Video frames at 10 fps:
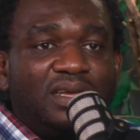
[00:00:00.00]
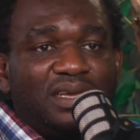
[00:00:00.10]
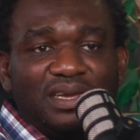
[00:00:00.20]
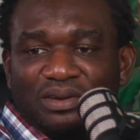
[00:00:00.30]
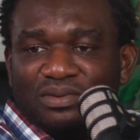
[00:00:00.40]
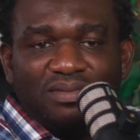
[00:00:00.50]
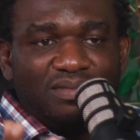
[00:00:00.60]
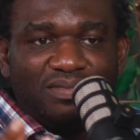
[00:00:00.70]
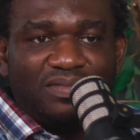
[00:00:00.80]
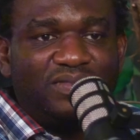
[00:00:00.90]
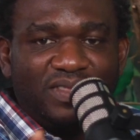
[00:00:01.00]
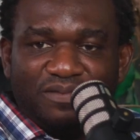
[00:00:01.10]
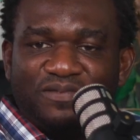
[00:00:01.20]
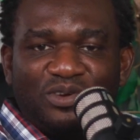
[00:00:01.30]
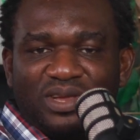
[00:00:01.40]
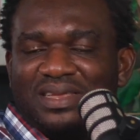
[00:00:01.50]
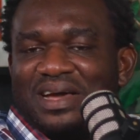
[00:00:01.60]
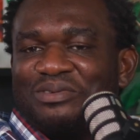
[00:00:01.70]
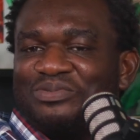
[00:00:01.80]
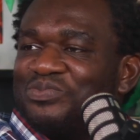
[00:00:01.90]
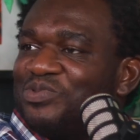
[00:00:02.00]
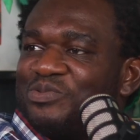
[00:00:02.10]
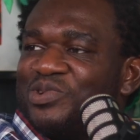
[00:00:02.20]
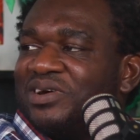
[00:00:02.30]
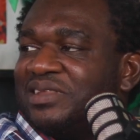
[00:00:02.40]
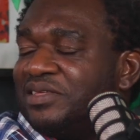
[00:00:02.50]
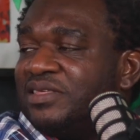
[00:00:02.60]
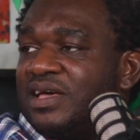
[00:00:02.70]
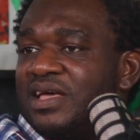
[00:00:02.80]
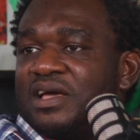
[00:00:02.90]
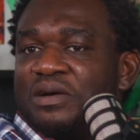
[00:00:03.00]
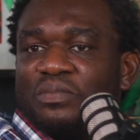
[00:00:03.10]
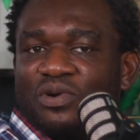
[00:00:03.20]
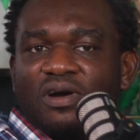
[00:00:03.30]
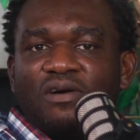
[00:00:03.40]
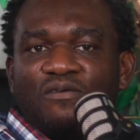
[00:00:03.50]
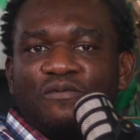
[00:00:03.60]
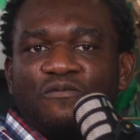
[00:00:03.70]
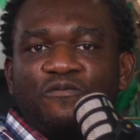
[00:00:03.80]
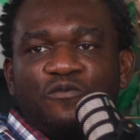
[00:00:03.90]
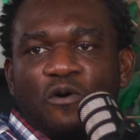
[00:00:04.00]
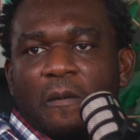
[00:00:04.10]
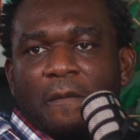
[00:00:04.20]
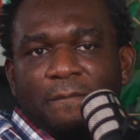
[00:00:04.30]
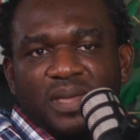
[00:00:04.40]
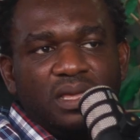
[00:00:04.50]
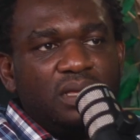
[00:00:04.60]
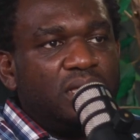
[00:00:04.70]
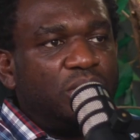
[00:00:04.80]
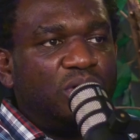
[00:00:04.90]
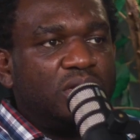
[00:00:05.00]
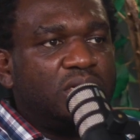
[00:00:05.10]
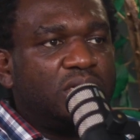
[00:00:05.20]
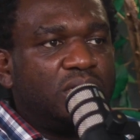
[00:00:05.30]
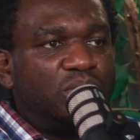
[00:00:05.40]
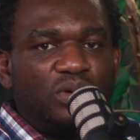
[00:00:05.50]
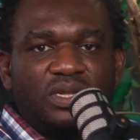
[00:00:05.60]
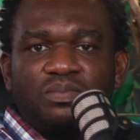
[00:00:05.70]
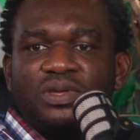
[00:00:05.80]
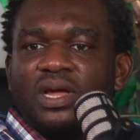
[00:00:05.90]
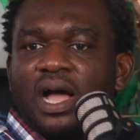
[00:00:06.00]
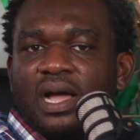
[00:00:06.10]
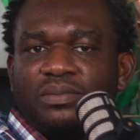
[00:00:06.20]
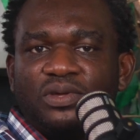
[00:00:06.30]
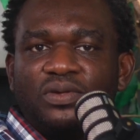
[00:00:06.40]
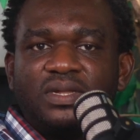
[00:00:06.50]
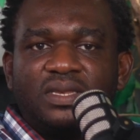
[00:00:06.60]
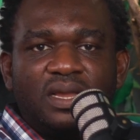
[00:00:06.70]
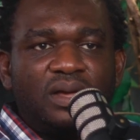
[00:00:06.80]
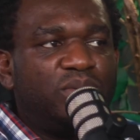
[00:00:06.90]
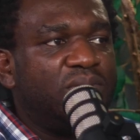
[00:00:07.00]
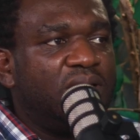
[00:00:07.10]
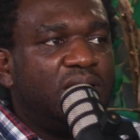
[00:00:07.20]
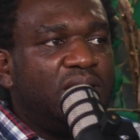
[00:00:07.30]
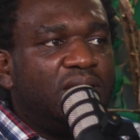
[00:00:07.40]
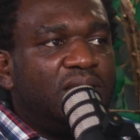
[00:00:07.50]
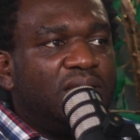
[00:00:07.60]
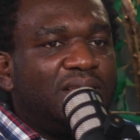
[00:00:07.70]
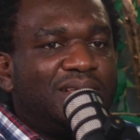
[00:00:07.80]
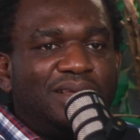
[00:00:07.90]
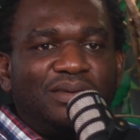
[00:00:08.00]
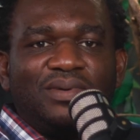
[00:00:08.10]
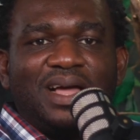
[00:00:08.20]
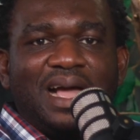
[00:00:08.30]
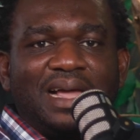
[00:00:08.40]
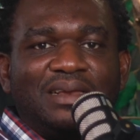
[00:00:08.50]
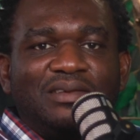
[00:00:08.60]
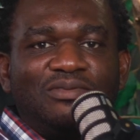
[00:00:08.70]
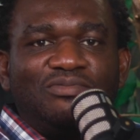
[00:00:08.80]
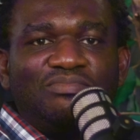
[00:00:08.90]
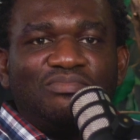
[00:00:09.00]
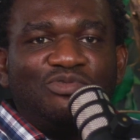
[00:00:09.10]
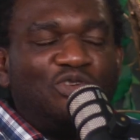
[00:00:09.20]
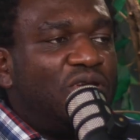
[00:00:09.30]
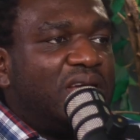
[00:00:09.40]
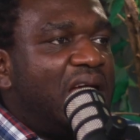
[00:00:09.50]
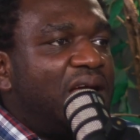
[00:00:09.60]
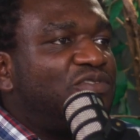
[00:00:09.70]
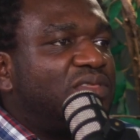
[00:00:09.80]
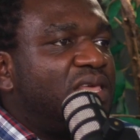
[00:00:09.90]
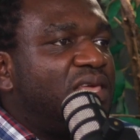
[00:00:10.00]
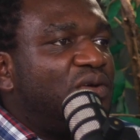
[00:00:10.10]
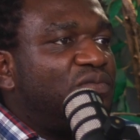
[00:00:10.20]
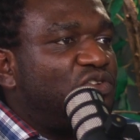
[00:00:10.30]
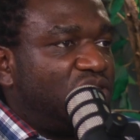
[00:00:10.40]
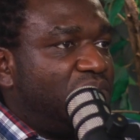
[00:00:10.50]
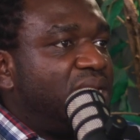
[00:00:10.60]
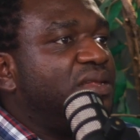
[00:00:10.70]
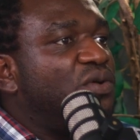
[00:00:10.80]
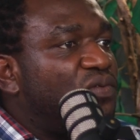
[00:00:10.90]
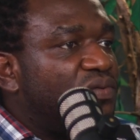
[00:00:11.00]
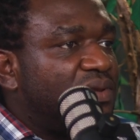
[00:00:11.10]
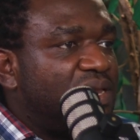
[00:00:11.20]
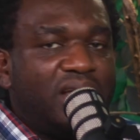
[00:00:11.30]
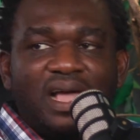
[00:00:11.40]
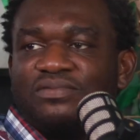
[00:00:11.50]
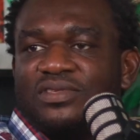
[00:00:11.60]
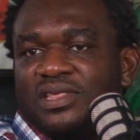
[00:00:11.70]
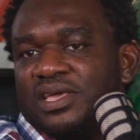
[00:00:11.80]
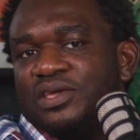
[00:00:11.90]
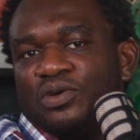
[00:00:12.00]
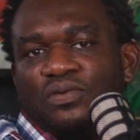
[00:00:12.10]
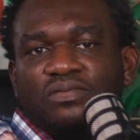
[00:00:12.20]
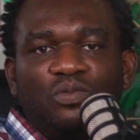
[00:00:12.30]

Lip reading: you know, they figured it out one way or another. But for me, it was a bit hard because now, you know, I no longer have to take care of just myself. Now I have to take care of